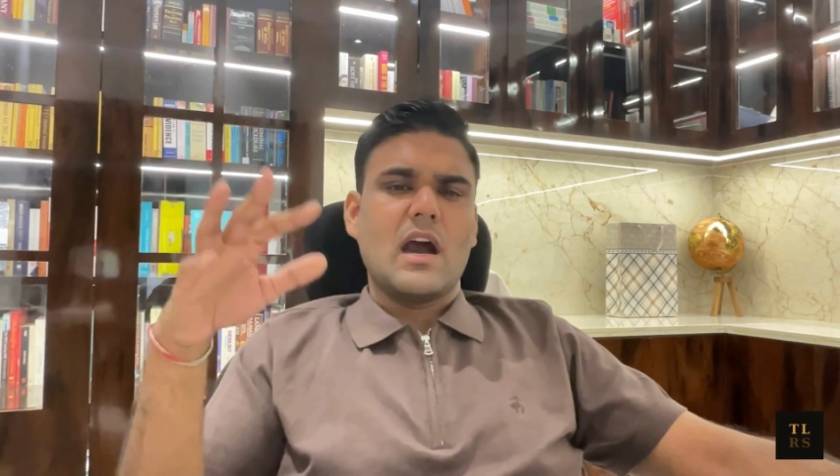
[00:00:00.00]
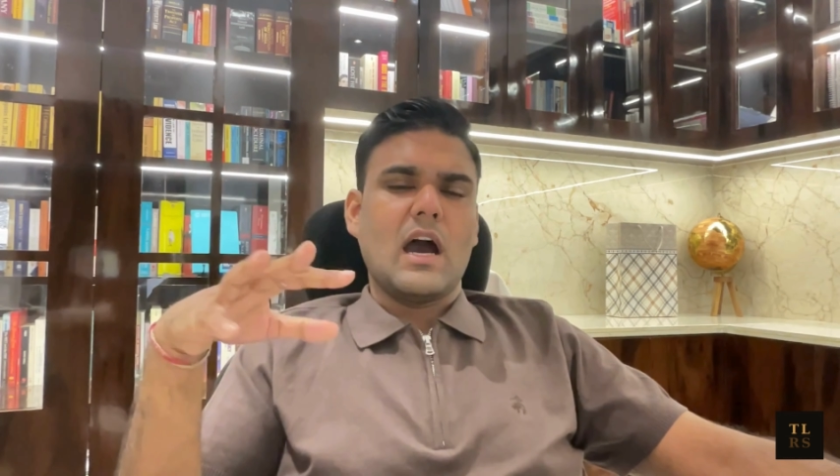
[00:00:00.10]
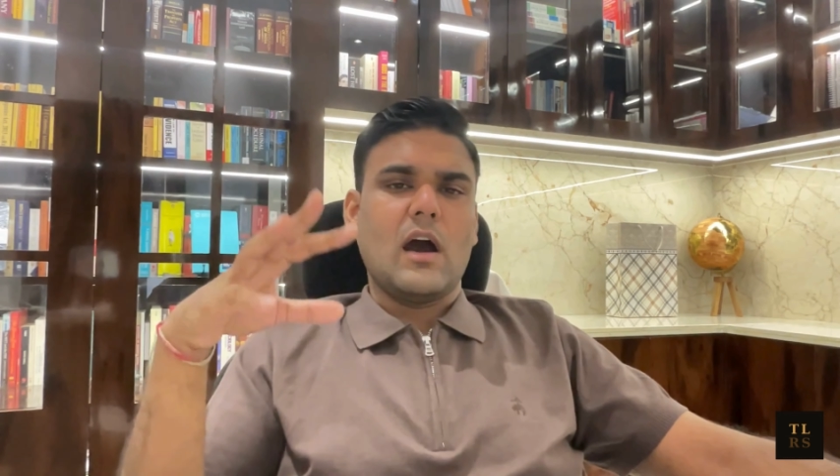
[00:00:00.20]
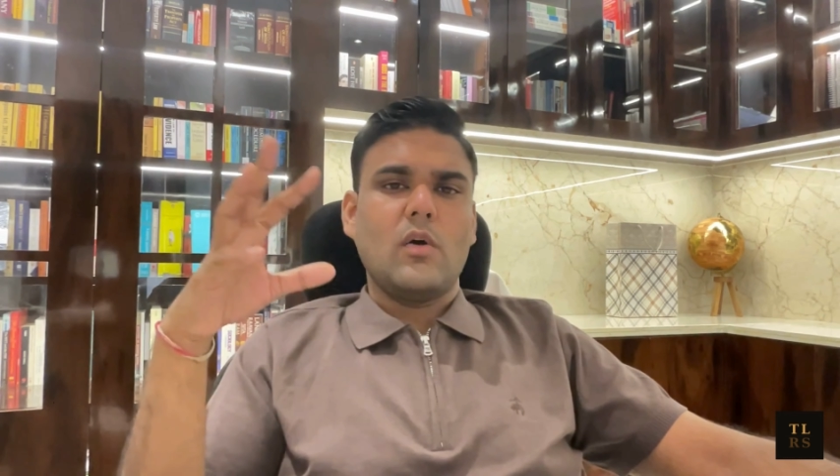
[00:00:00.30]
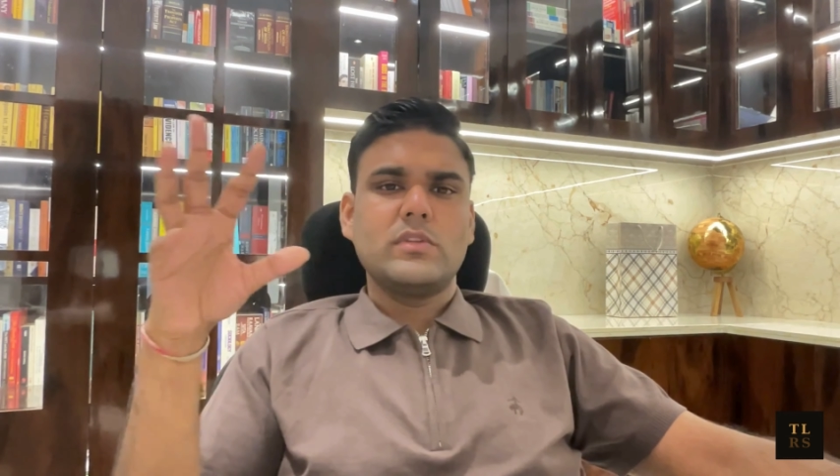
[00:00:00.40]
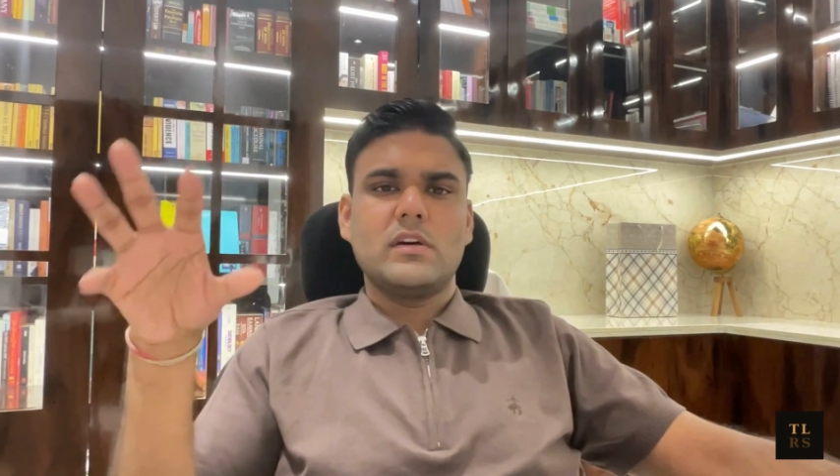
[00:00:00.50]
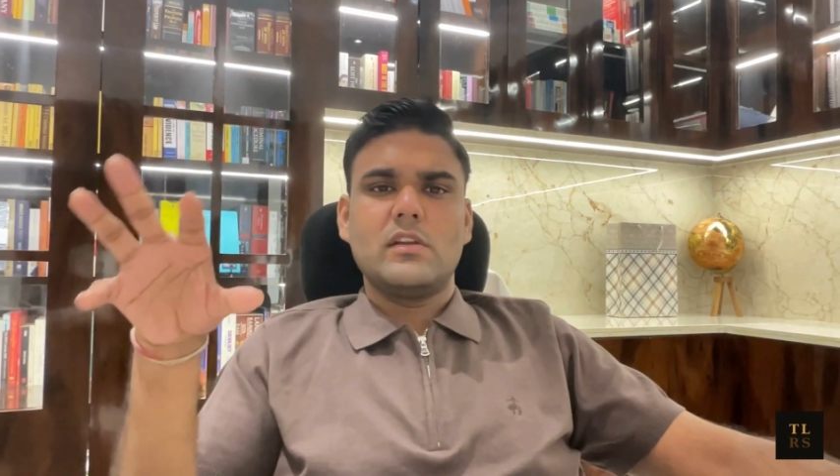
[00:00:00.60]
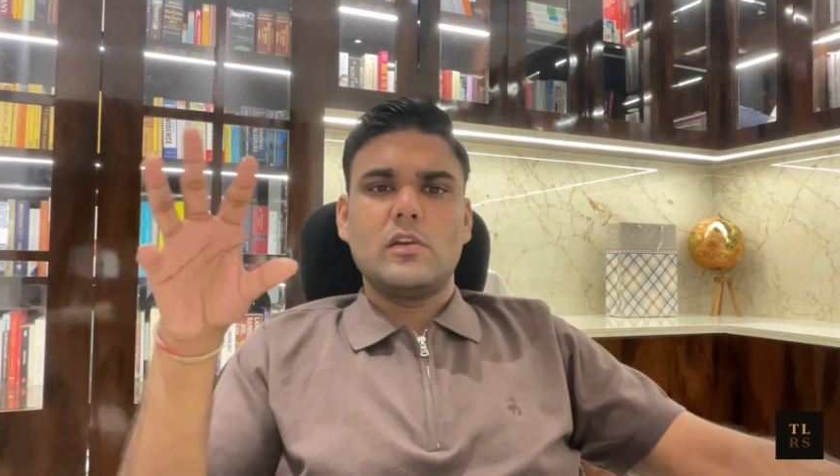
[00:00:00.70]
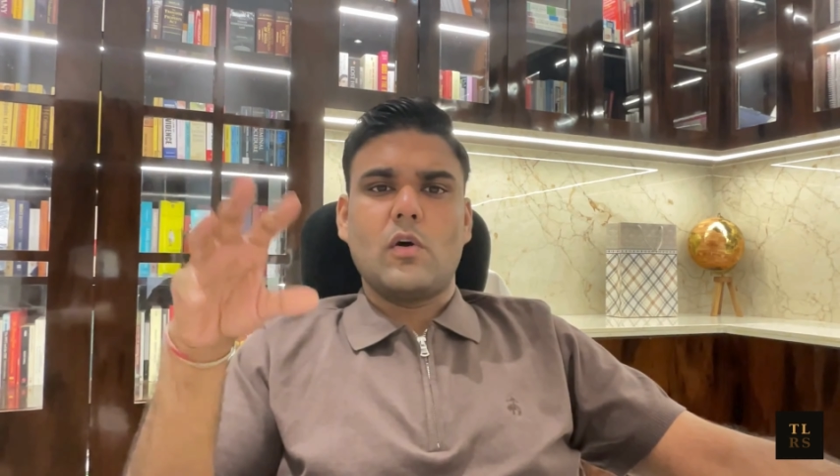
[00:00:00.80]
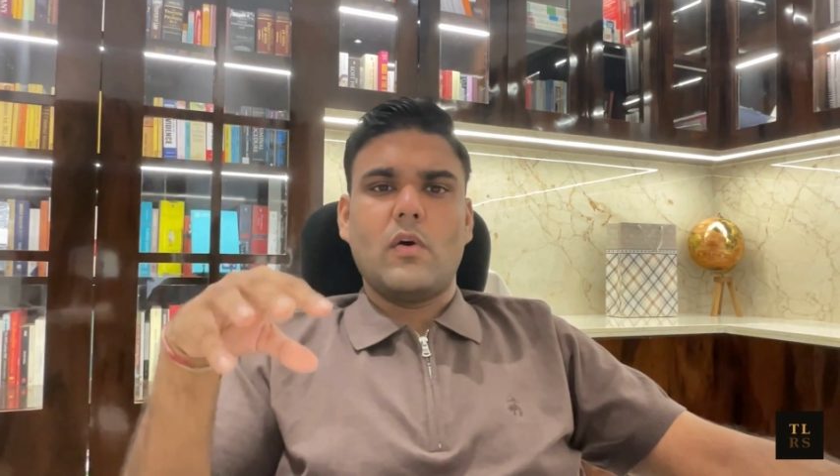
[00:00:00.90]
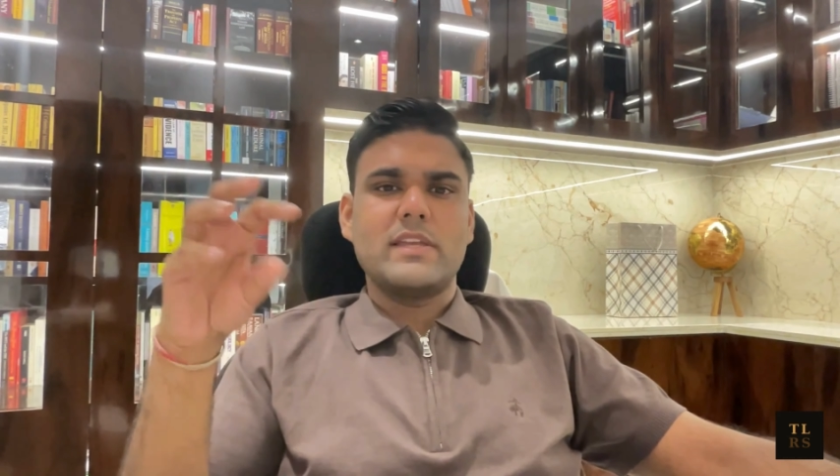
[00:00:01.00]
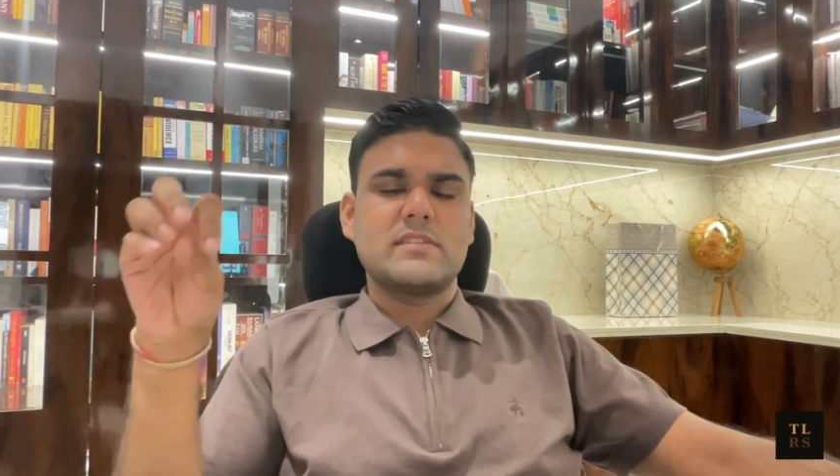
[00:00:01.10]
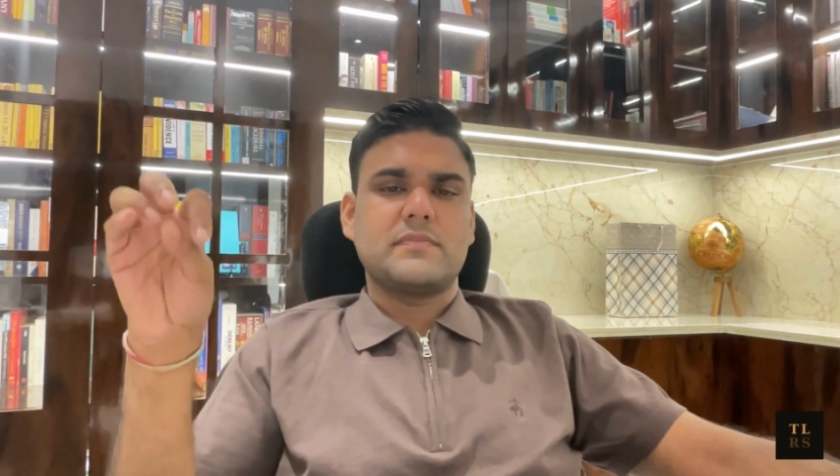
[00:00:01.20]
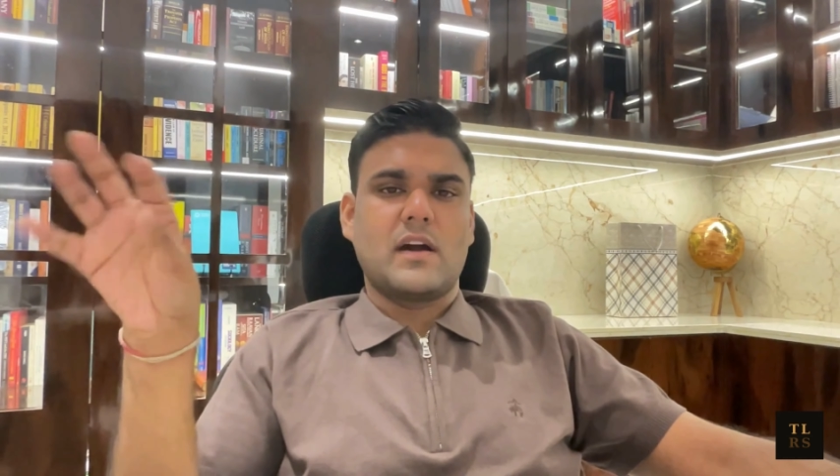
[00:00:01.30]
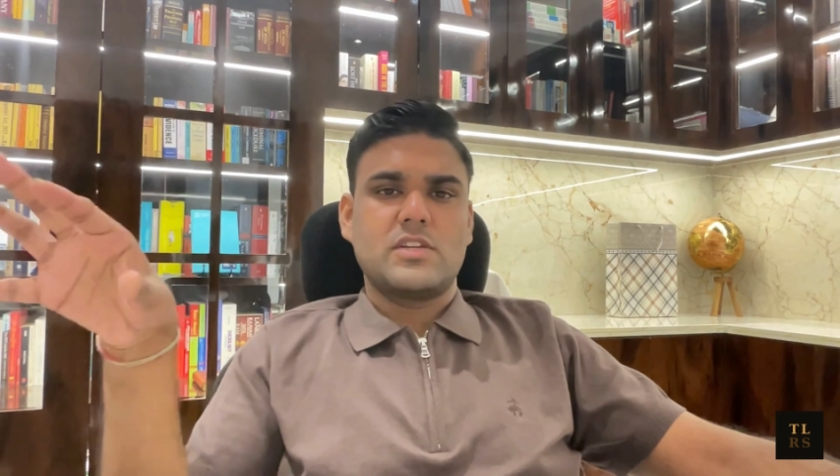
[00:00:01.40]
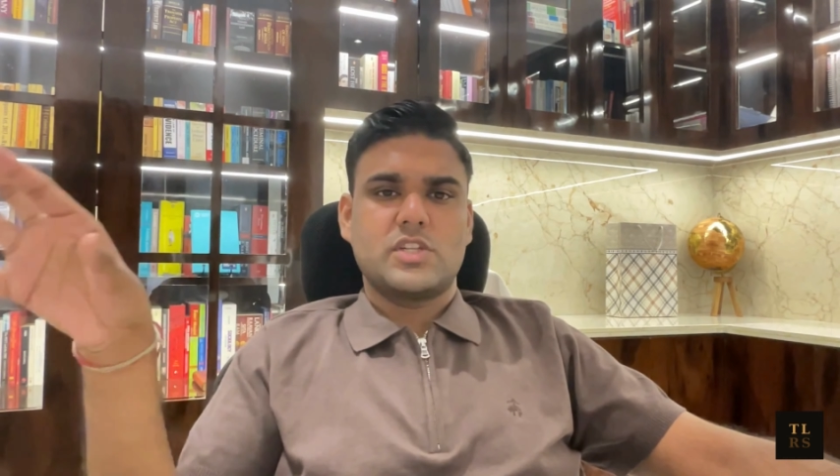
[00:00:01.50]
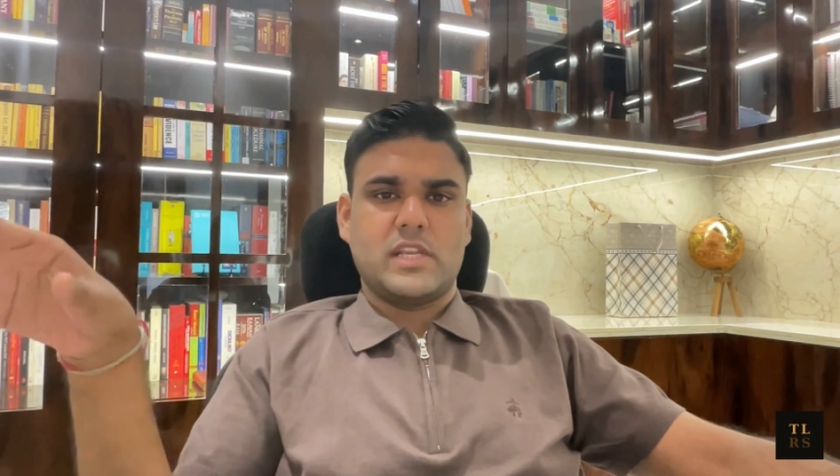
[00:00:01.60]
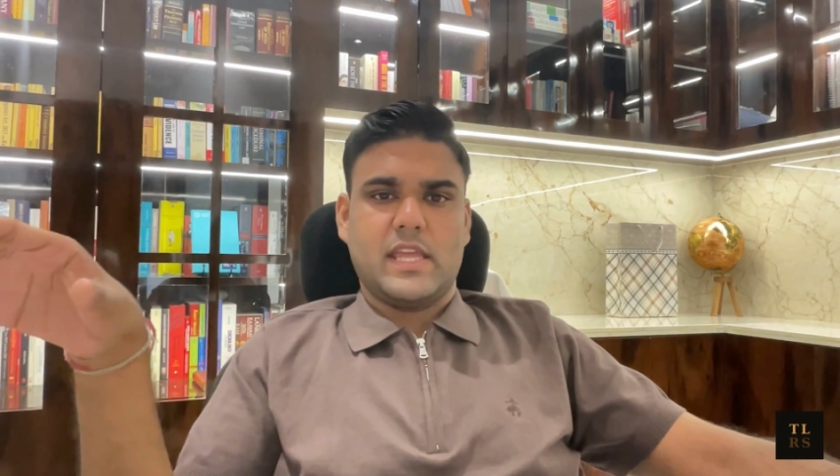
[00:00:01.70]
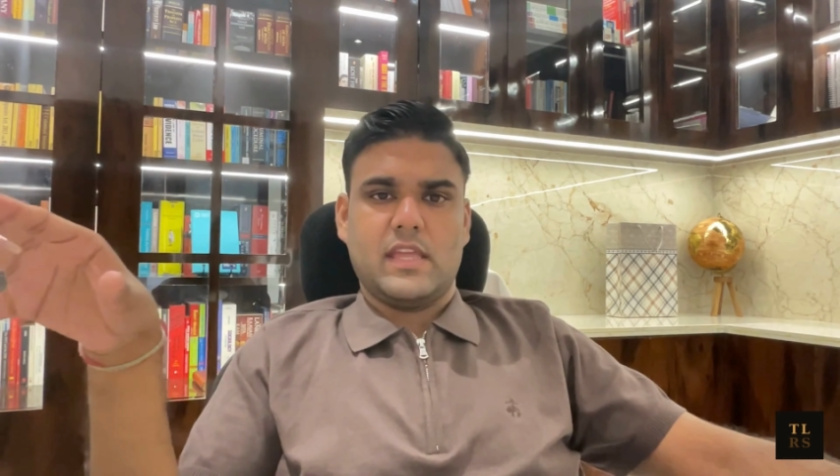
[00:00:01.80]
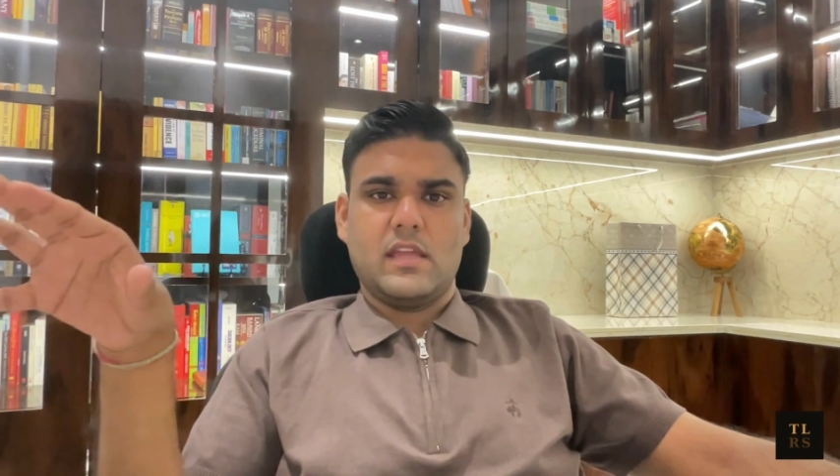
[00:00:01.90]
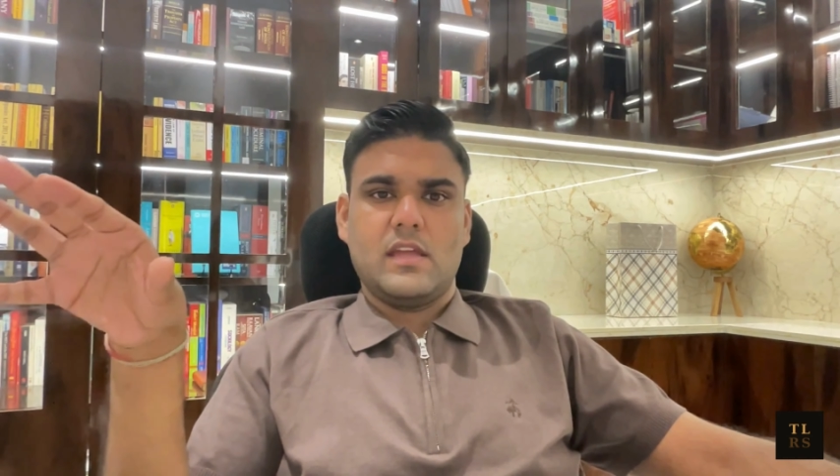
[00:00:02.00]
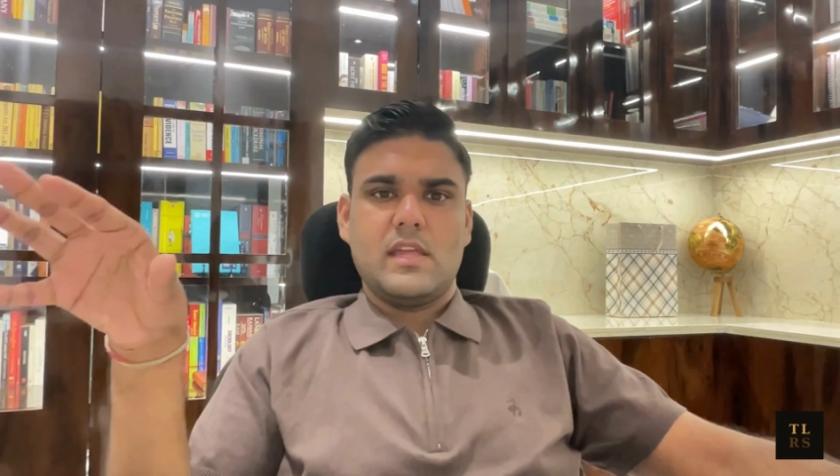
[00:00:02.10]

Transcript: how the law is functioning,